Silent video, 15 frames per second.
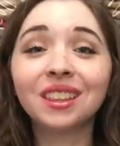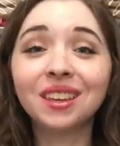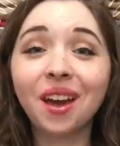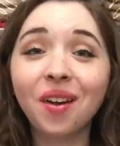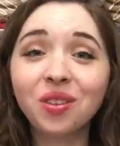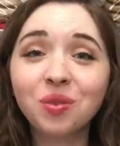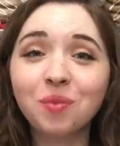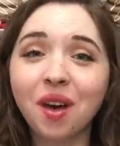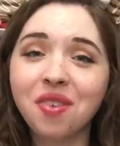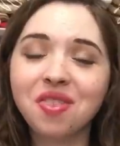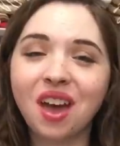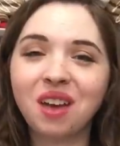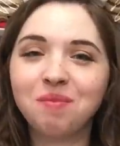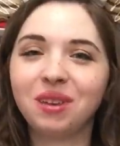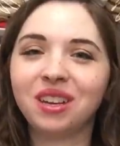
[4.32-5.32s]
The other month
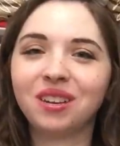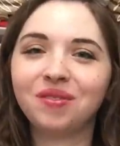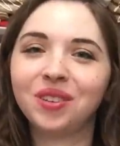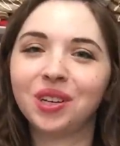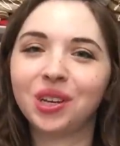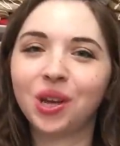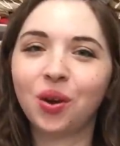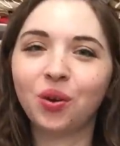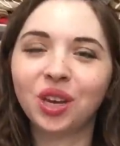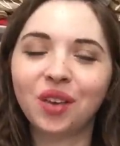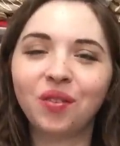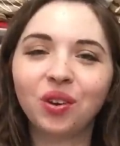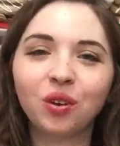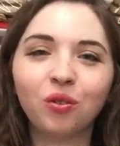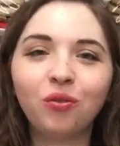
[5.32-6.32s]
I made a video
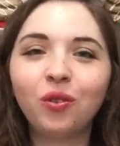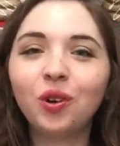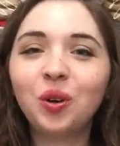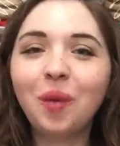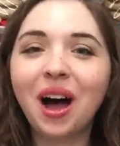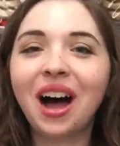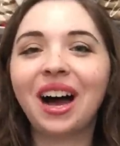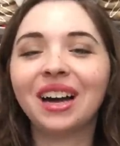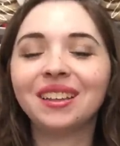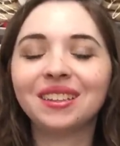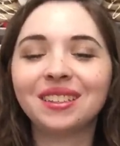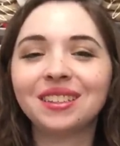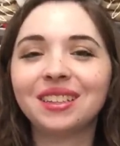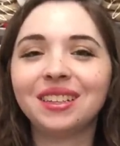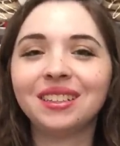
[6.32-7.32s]
giving a full behind the
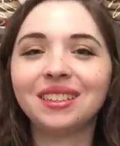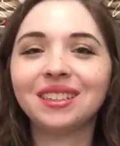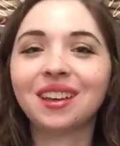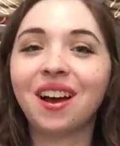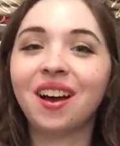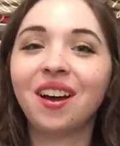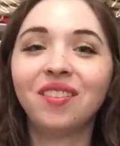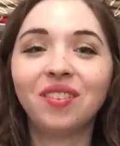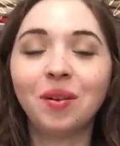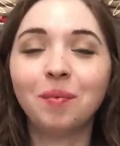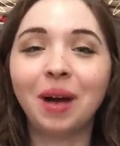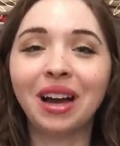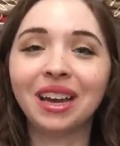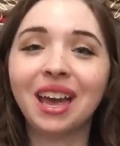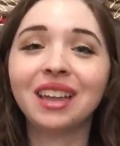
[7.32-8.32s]
scenes of
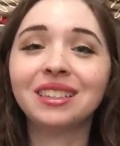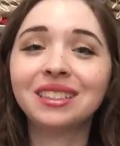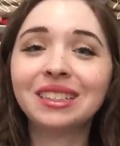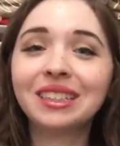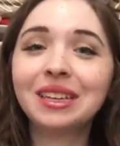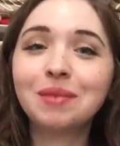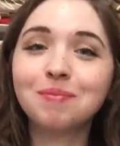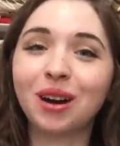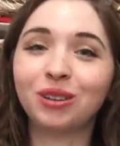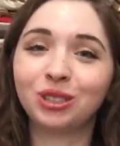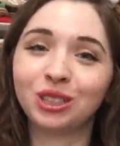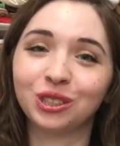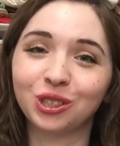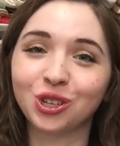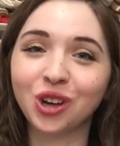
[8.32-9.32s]
my Etsy
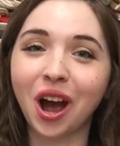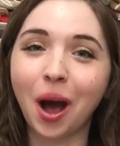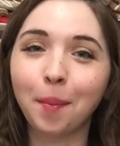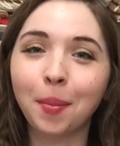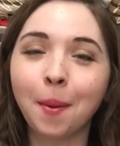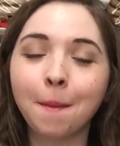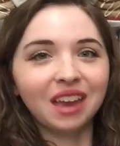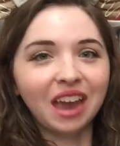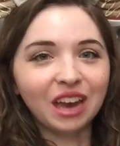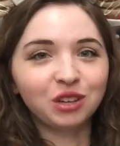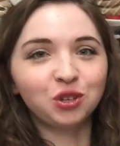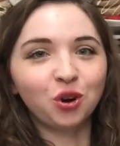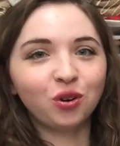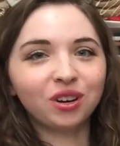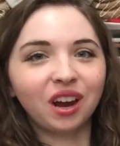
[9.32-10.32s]
mouse ear shop. I
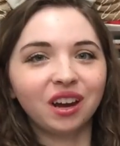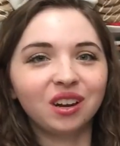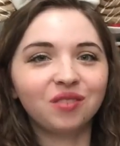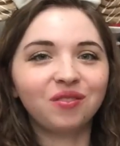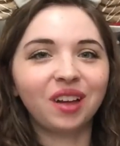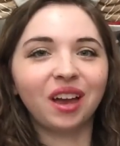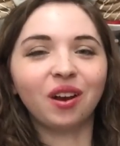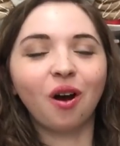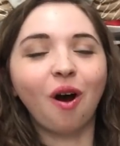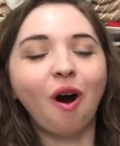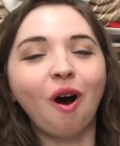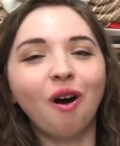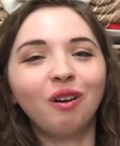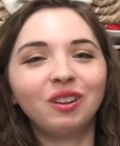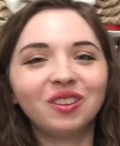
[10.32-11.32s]
showed kind of like
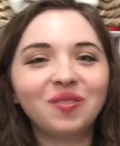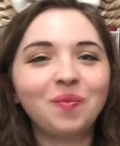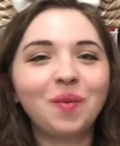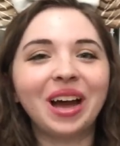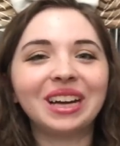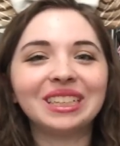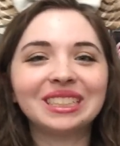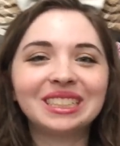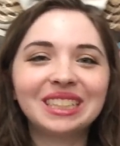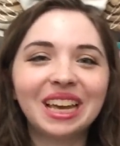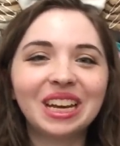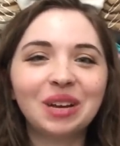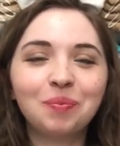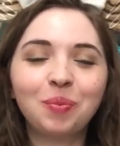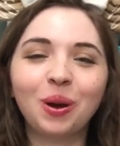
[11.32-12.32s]
all of my
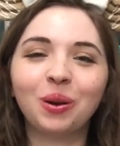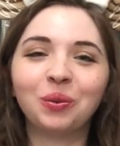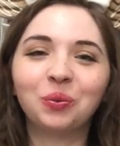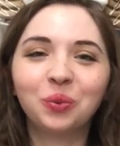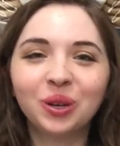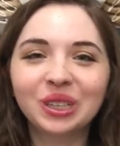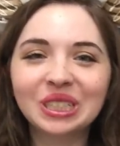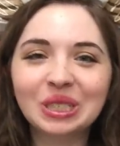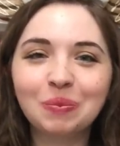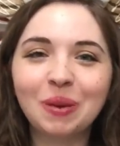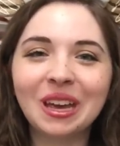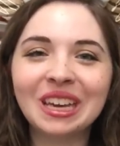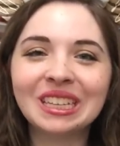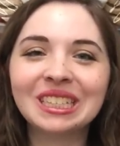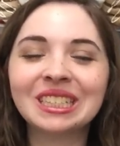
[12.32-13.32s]
setup and
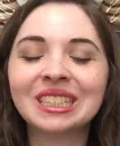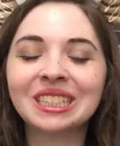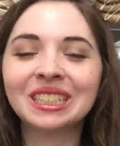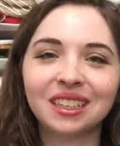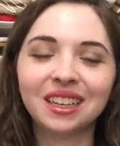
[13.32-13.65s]
workspace.